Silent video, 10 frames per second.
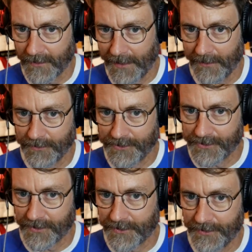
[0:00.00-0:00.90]
the
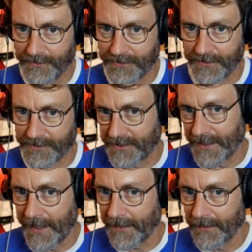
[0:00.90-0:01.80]
languages that are used in the
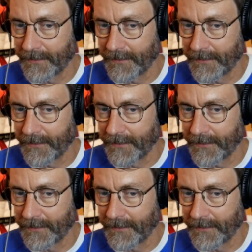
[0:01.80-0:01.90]
stack?